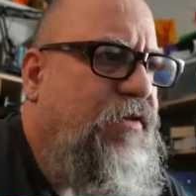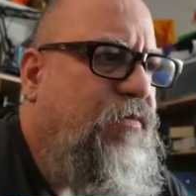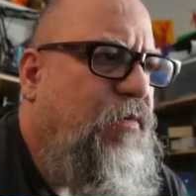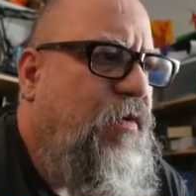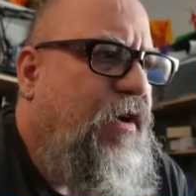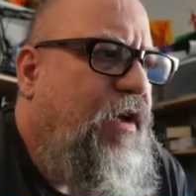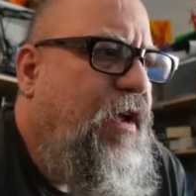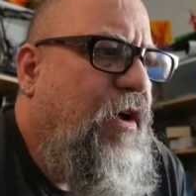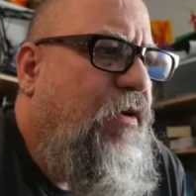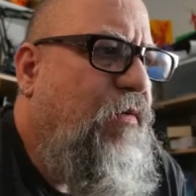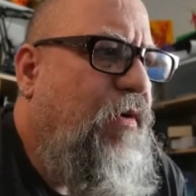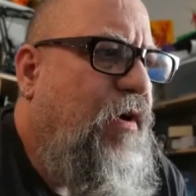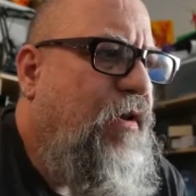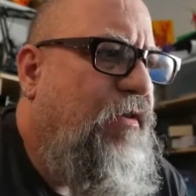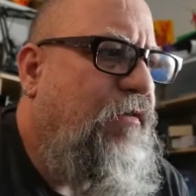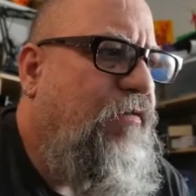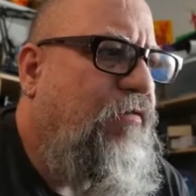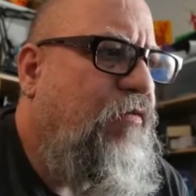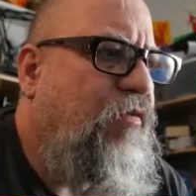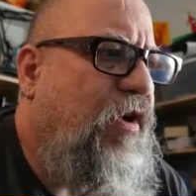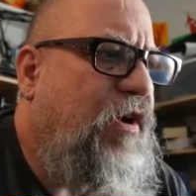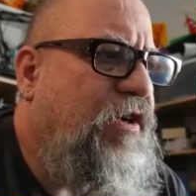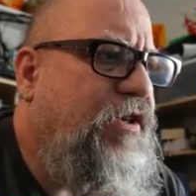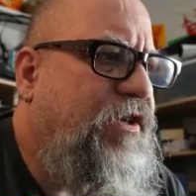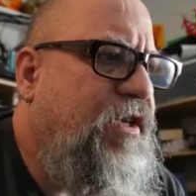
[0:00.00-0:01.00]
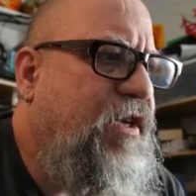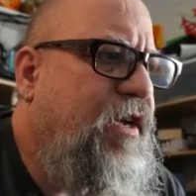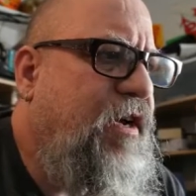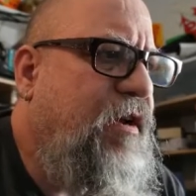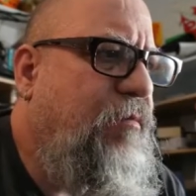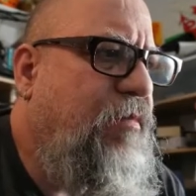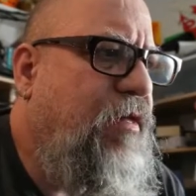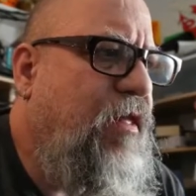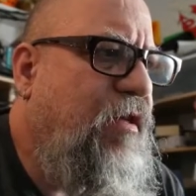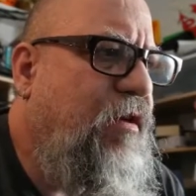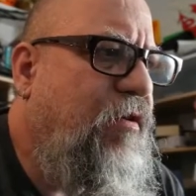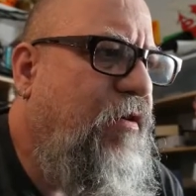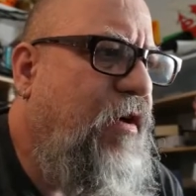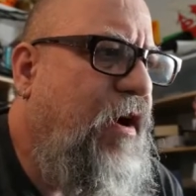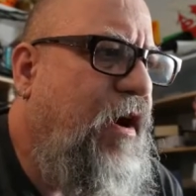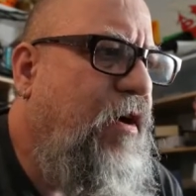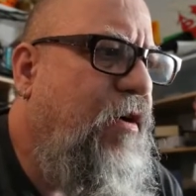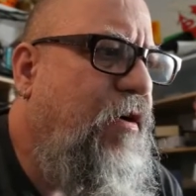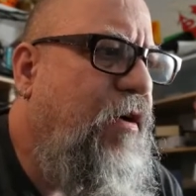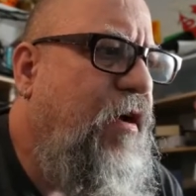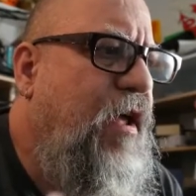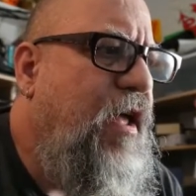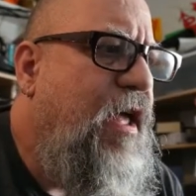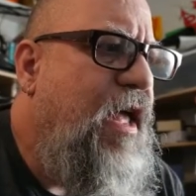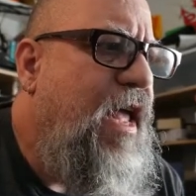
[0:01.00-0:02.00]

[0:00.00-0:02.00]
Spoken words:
We'll get rid of the Phyrexian Obliterator.